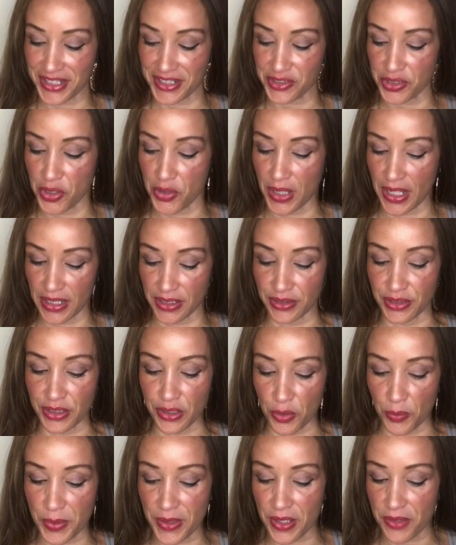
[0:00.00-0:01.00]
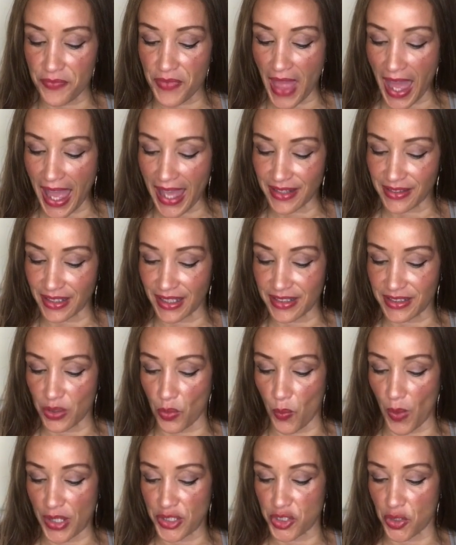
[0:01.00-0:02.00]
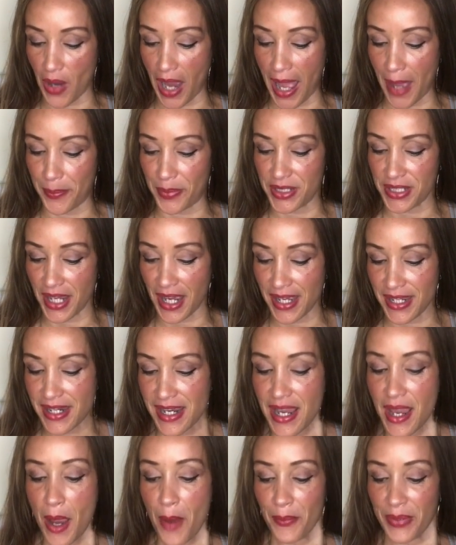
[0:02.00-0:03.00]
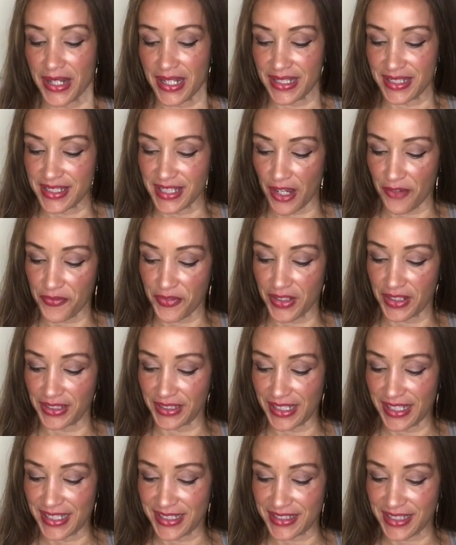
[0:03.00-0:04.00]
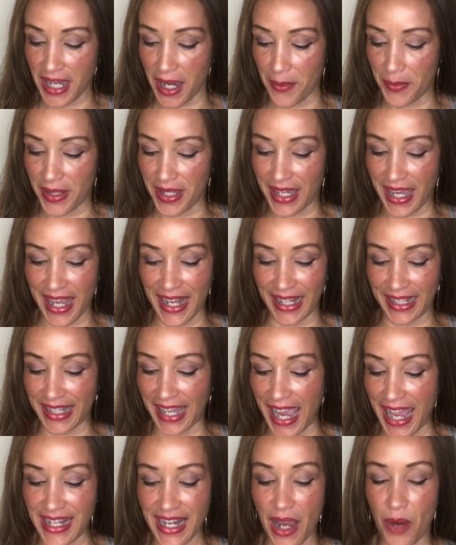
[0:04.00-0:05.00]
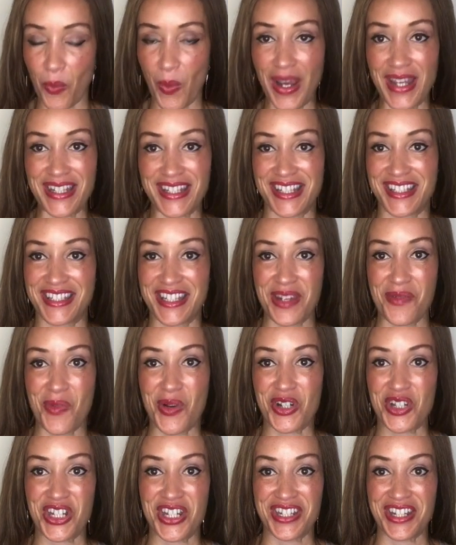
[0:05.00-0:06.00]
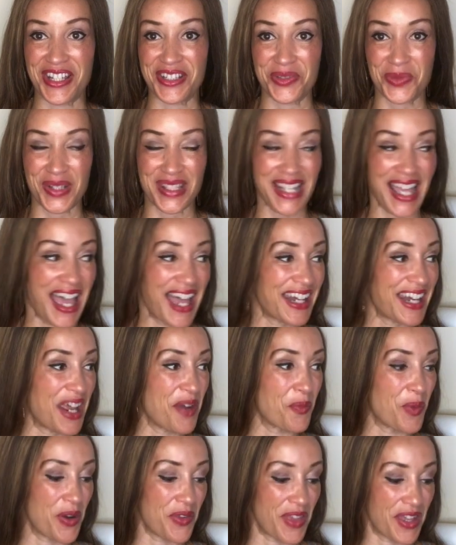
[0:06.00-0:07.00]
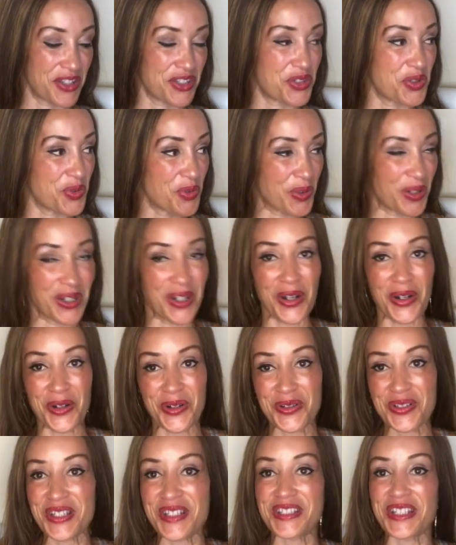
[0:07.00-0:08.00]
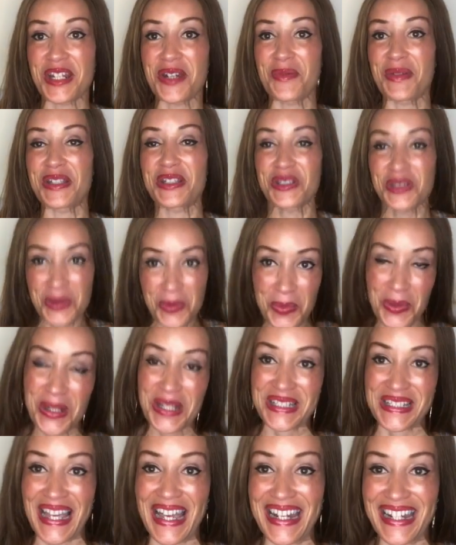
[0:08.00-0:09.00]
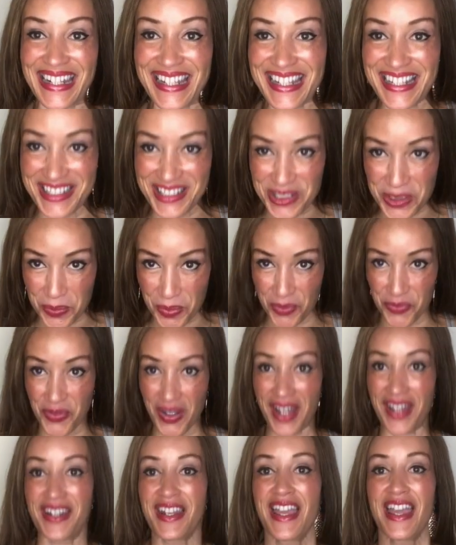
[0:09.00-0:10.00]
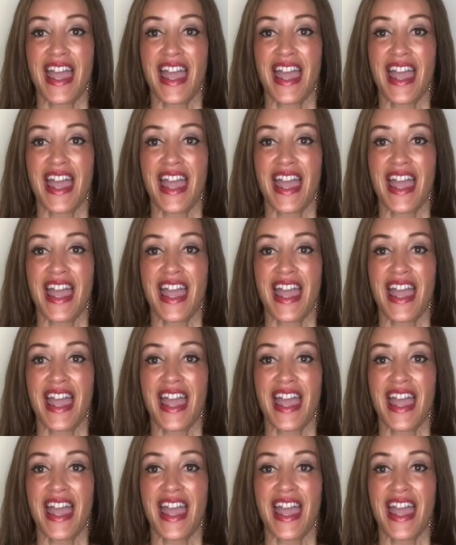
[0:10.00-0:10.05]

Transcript: So you get a little bit of that, like to whet your appetite, but it definitely is coming. And I cannot wait to see what she does with that and where that story goes. It's going to be super exciting and super fun.